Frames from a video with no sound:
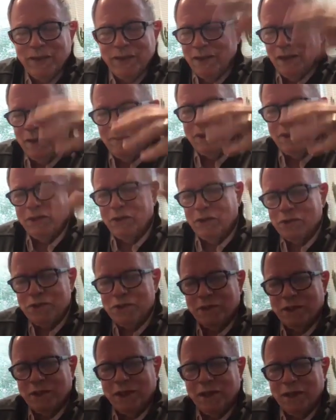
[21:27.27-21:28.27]
I mean, those are
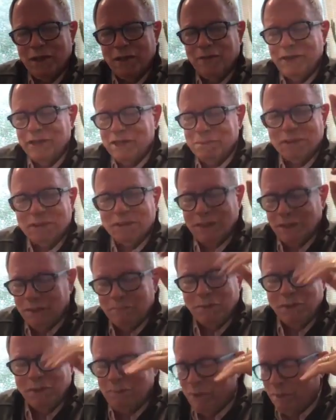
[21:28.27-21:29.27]
the kind of things, but
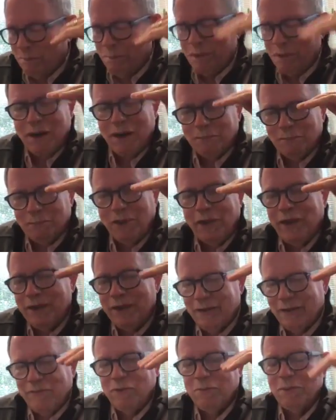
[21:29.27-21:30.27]
the bottom line that
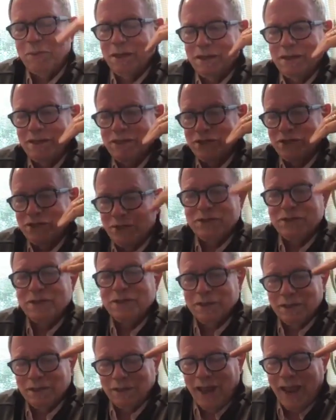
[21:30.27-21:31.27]
everybody needs to know is that the